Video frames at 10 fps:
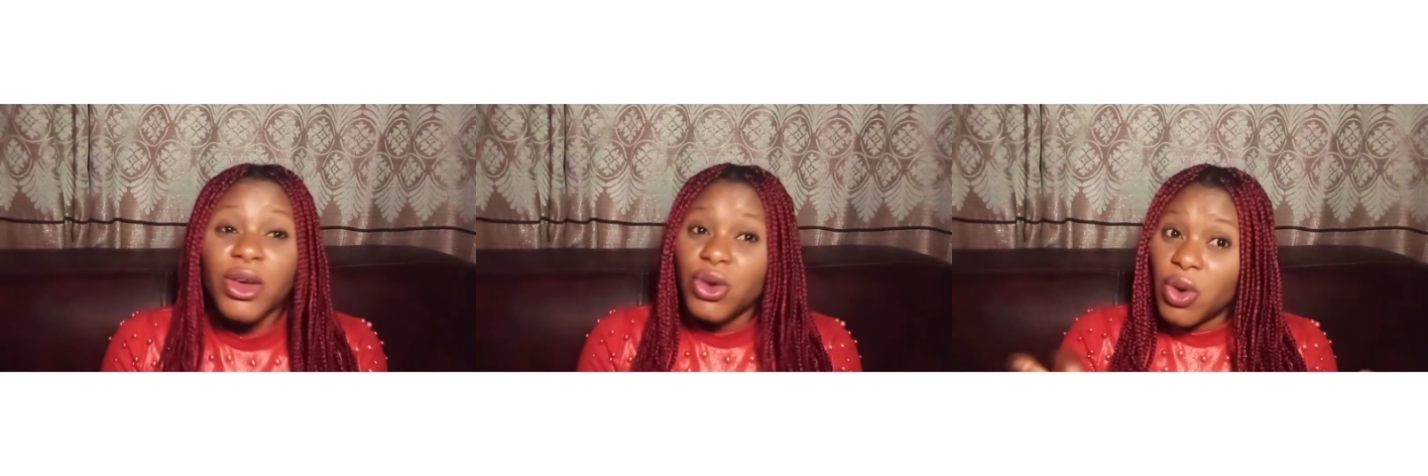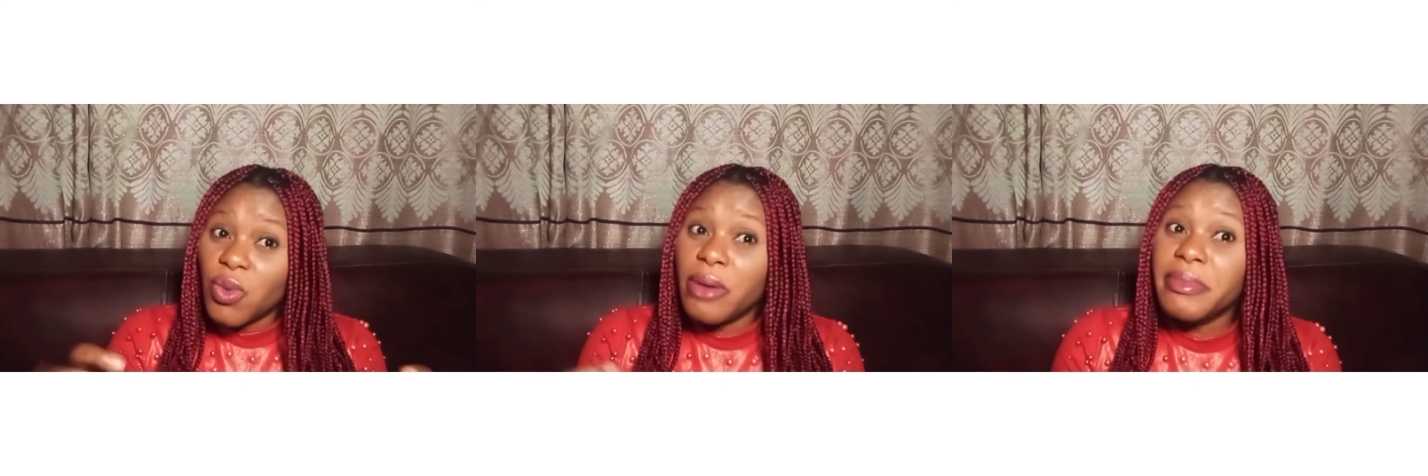
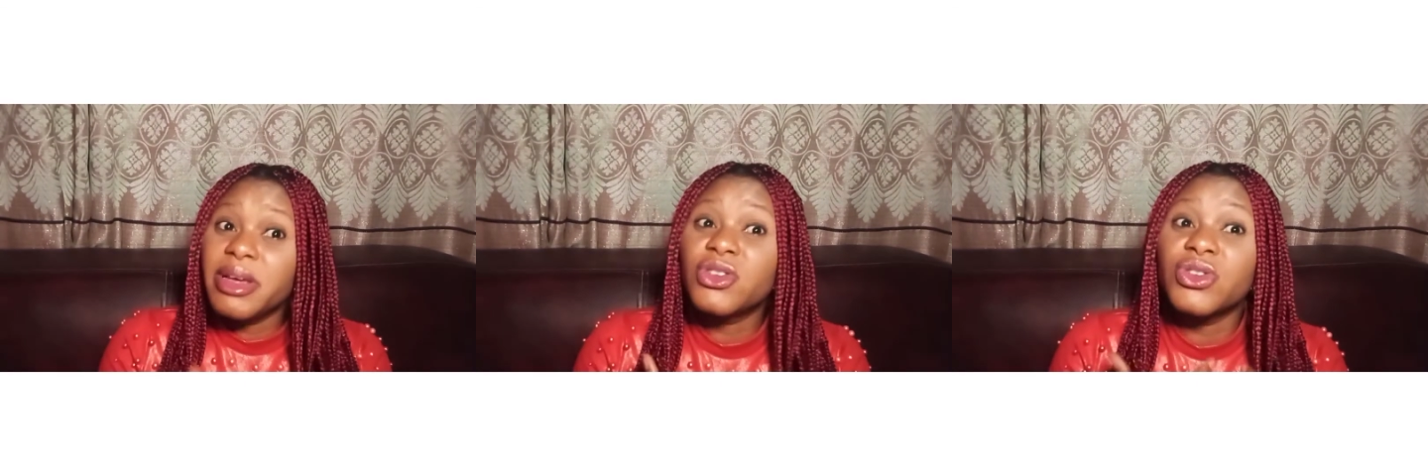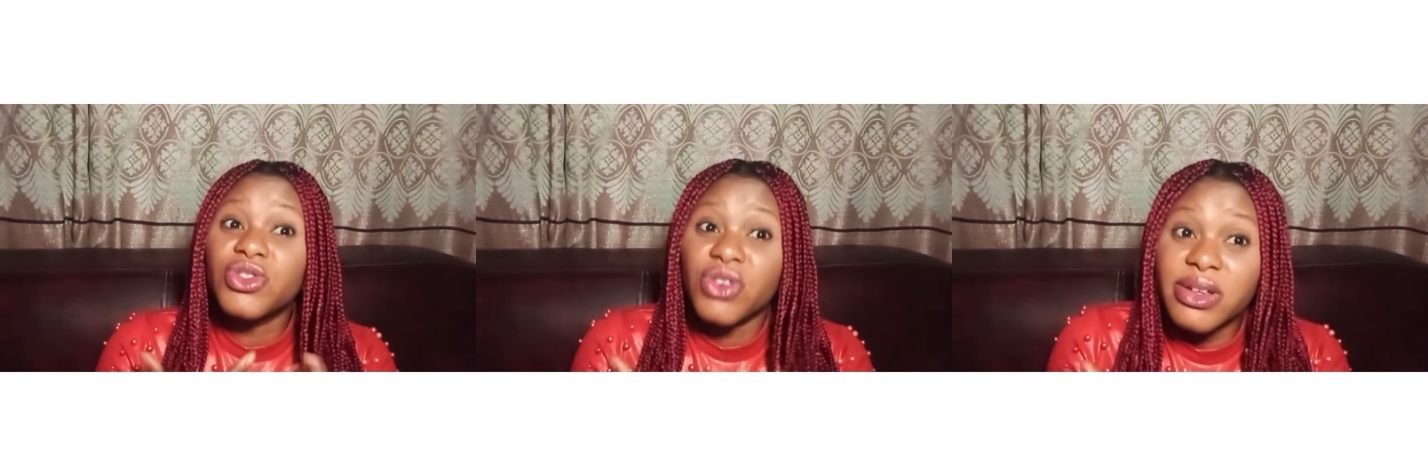You want me to
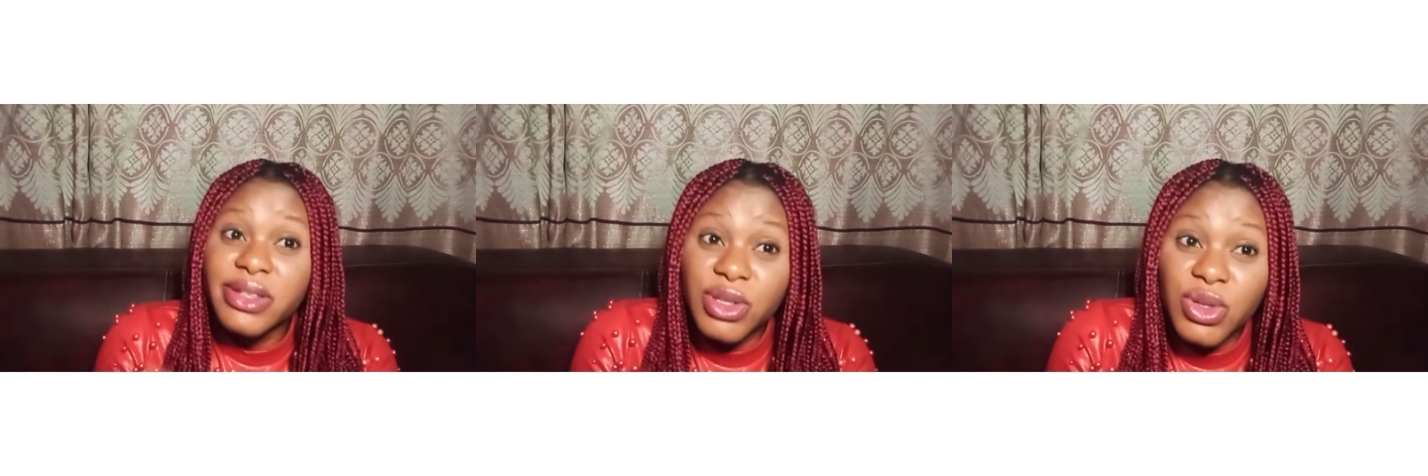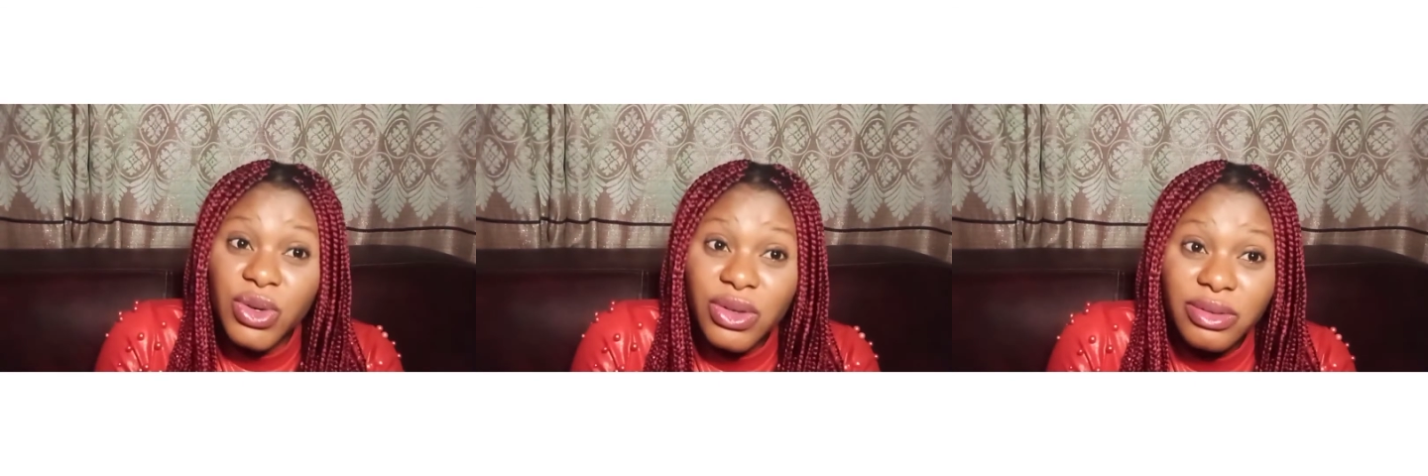trust
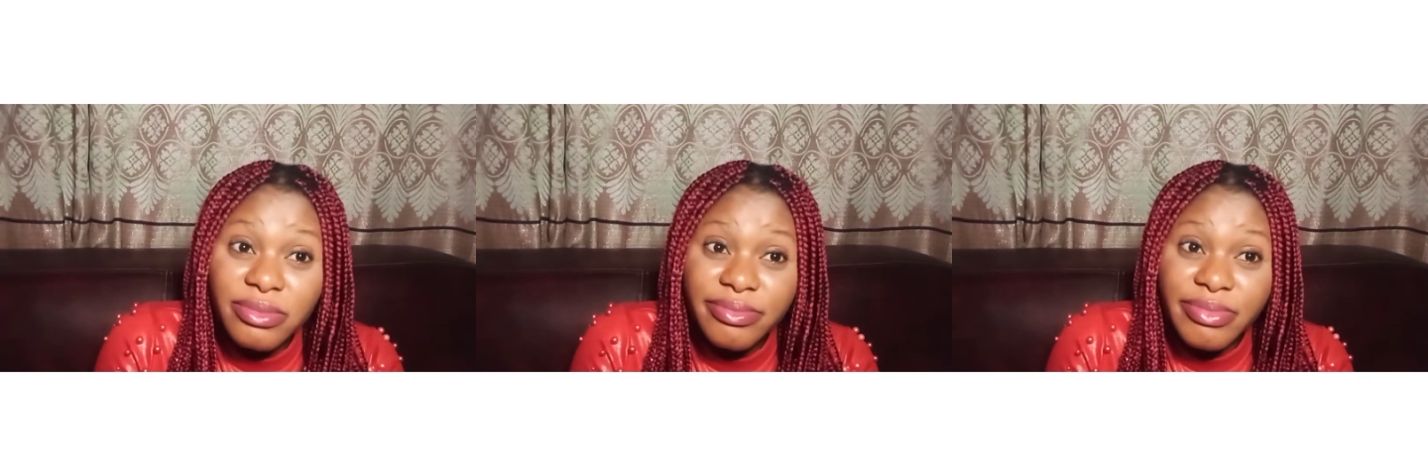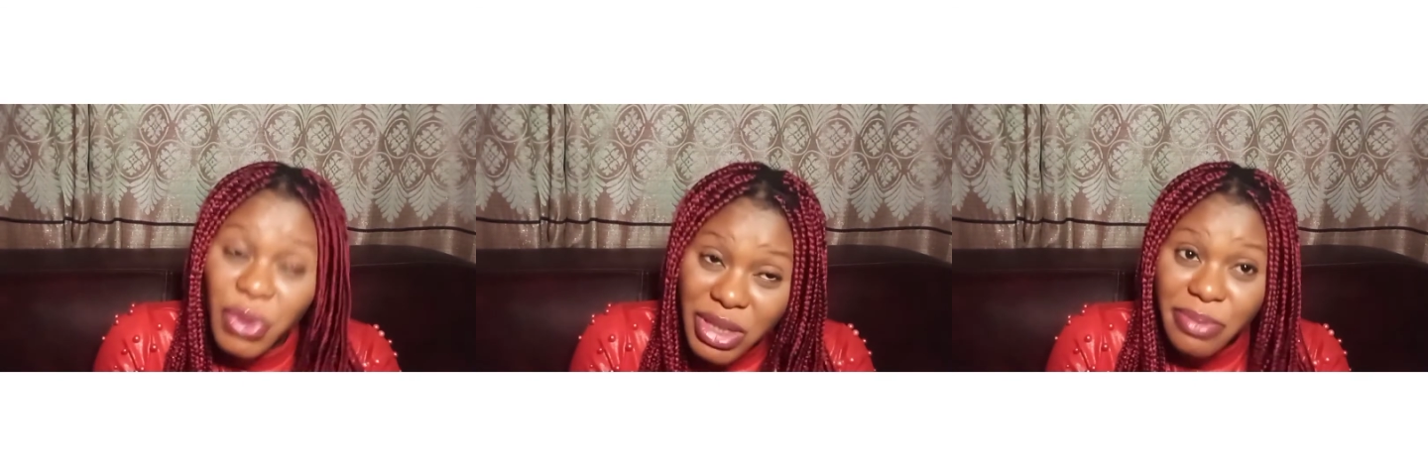you with